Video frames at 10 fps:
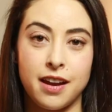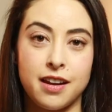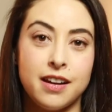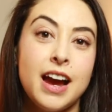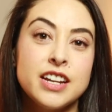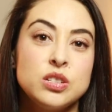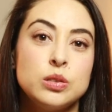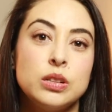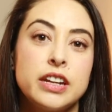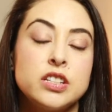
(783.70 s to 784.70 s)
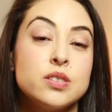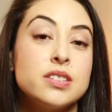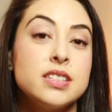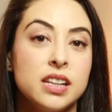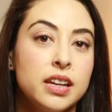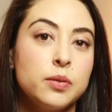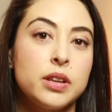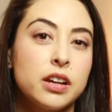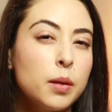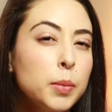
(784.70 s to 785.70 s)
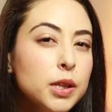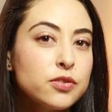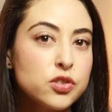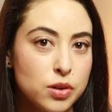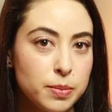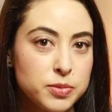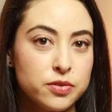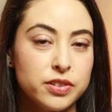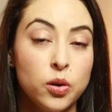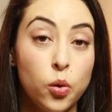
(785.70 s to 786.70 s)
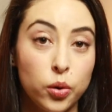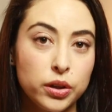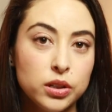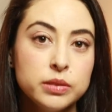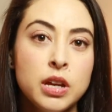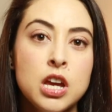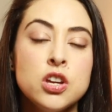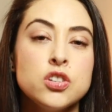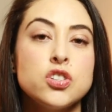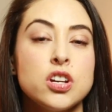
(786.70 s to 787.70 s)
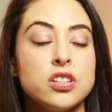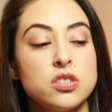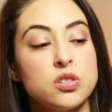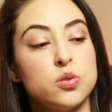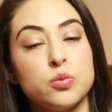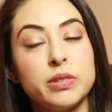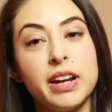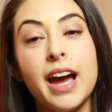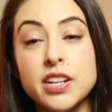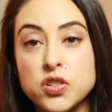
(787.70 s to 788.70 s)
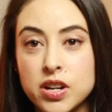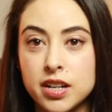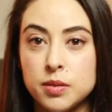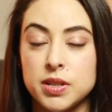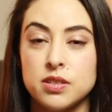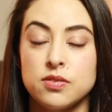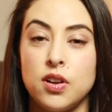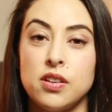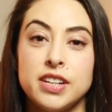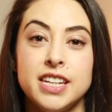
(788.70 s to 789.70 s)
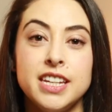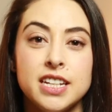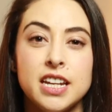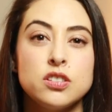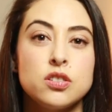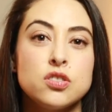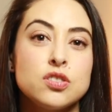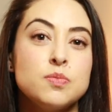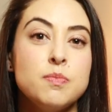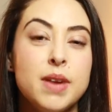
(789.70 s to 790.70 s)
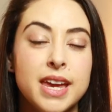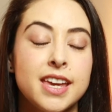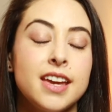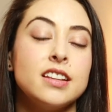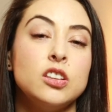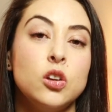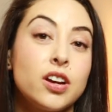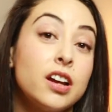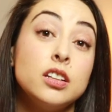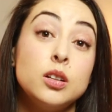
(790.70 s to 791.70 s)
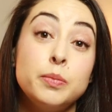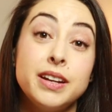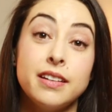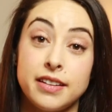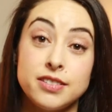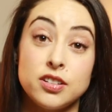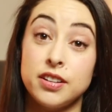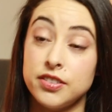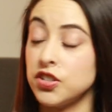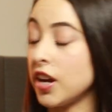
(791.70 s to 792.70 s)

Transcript: hair, I do like to seal it with a couple of drops of an oil just to rehydrate it because of all the heat and to just make it look a little bit nicer and